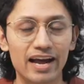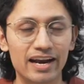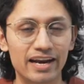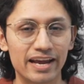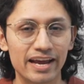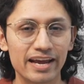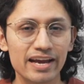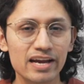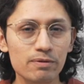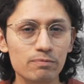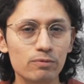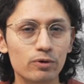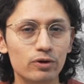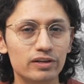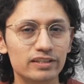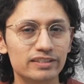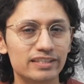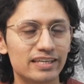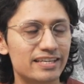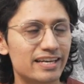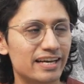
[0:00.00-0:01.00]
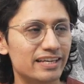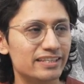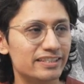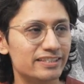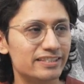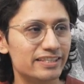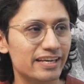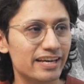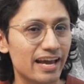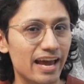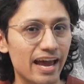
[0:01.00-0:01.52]
An AI model that can
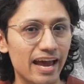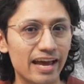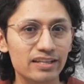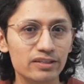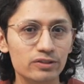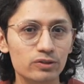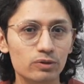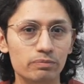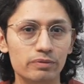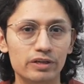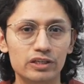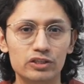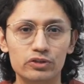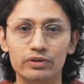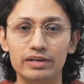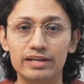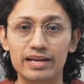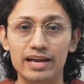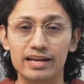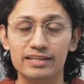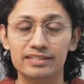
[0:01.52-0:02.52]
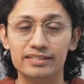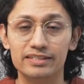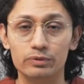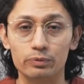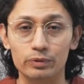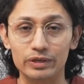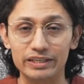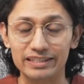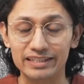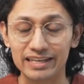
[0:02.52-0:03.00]
detect endometrial cancer with